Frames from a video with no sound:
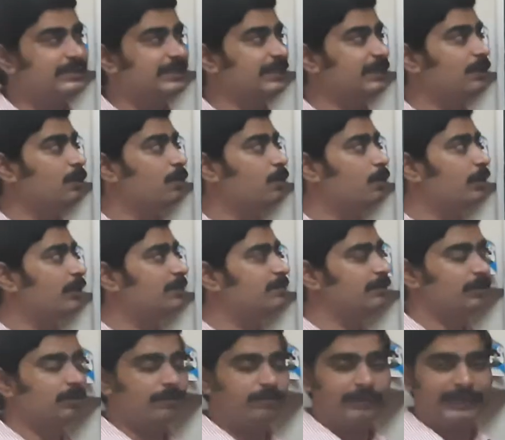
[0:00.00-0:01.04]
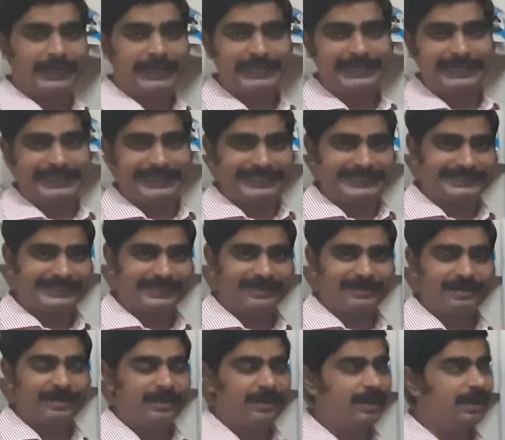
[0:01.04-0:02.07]
seen what is the meaning of the end
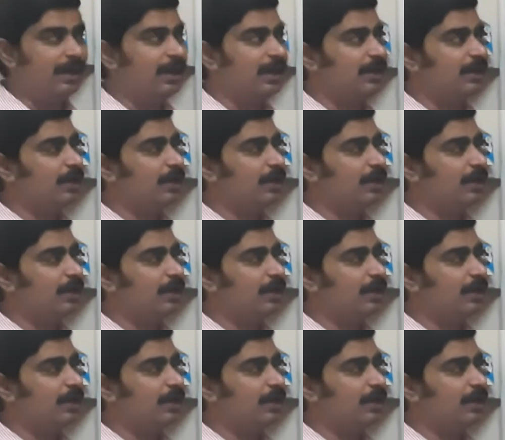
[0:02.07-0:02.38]
correction.